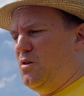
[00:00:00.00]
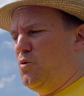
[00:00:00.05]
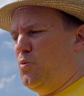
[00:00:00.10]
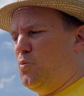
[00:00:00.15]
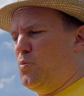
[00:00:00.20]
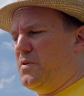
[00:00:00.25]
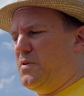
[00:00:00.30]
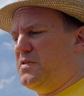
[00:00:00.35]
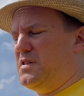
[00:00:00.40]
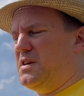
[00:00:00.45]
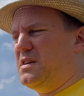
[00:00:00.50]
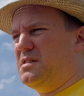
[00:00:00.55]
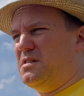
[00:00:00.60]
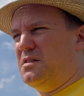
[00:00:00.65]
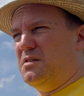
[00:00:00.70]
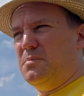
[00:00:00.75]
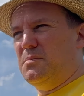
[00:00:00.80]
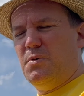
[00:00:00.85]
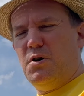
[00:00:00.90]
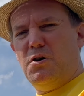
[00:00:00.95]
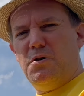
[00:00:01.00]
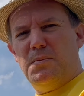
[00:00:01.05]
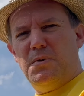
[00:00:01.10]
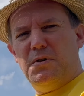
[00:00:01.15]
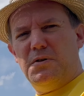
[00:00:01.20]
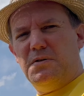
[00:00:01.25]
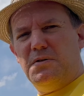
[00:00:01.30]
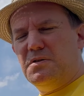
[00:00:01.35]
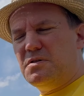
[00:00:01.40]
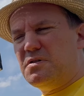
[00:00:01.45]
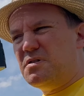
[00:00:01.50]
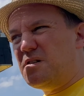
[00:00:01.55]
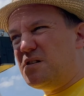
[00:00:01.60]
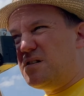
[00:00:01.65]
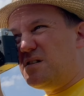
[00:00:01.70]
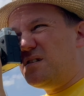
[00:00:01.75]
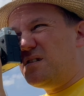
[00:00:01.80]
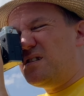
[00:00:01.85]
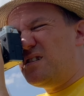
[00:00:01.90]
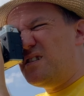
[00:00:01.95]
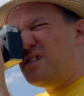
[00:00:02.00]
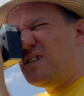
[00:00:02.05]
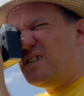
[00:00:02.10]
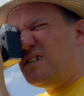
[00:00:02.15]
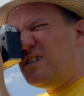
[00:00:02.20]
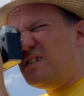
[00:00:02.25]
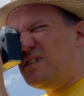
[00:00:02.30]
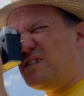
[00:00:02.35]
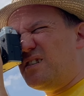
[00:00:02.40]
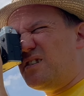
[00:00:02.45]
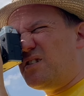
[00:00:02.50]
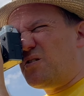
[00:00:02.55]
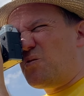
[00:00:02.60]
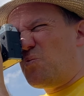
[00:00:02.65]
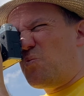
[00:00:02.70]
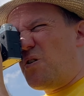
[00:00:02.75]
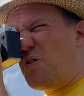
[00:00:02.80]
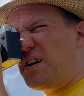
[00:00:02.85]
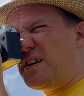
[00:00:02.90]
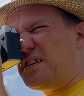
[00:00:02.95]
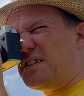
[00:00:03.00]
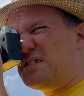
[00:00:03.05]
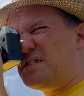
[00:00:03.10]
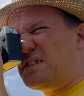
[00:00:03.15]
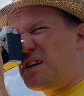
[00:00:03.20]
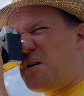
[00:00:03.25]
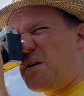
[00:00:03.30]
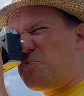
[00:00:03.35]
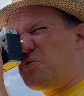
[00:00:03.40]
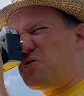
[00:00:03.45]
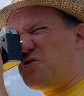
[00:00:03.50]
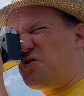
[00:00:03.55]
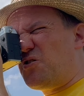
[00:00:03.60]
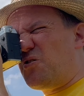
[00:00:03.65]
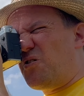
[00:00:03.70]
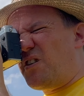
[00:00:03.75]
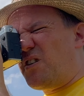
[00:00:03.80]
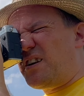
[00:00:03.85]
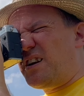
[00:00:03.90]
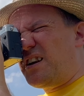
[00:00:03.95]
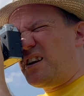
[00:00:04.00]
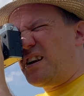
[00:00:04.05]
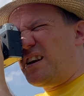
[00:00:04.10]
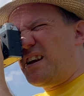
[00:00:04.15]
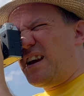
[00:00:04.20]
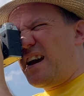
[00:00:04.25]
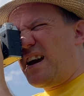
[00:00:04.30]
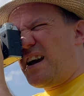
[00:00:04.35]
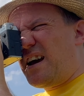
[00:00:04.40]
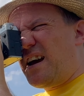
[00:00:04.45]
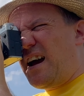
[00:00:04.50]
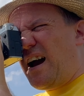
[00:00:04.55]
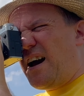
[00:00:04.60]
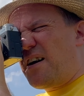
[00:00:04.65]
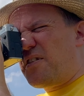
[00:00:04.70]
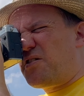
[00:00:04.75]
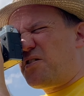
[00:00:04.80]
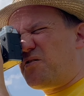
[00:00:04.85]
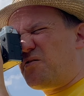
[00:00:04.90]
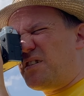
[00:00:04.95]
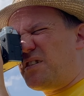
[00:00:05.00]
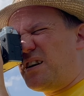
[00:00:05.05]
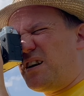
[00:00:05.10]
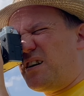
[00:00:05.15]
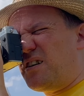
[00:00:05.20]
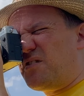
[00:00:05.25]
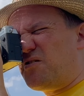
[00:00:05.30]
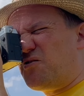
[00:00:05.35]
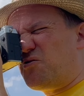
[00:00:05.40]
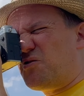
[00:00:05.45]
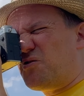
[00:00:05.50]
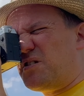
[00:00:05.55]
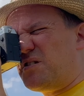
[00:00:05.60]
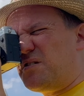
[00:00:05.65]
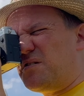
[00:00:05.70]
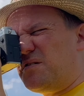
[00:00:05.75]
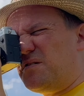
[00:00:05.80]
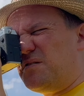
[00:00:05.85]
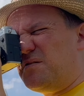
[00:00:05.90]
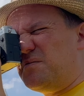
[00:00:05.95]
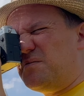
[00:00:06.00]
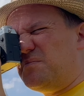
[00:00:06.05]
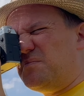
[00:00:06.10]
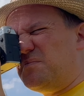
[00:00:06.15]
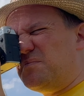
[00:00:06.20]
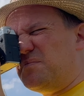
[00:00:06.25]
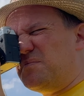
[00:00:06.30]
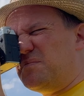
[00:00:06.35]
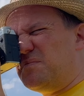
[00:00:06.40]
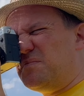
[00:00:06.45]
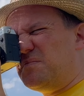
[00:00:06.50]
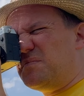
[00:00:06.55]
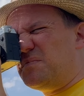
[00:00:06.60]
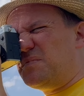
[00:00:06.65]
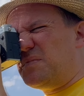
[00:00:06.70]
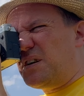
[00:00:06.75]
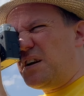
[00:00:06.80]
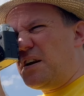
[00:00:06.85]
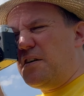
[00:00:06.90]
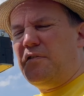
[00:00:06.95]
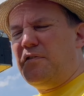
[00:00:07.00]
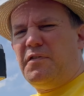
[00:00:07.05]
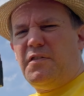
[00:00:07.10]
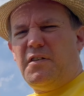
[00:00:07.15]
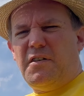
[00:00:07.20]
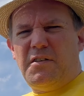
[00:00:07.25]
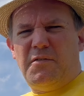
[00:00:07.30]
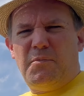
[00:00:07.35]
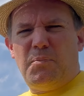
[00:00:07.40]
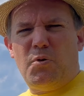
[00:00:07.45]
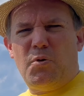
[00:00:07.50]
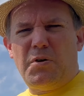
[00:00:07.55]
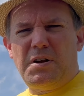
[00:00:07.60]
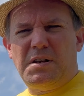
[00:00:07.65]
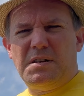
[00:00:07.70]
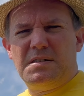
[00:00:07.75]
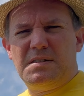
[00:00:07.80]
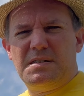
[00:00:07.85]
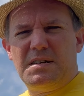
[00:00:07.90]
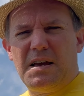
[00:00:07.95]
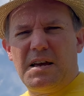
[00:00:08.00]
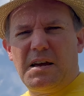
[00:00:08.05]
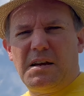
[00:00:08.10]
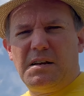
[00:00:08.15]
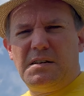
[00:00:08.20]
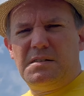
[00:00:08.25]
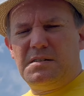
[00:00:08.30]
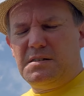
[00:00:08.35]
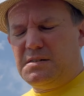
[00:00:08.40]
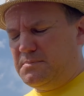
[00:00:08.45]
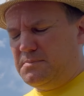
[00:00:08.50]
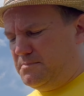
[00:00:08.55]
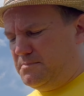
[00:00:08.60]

with this at the moment, the widest aperture I can get at 300 is 5.6.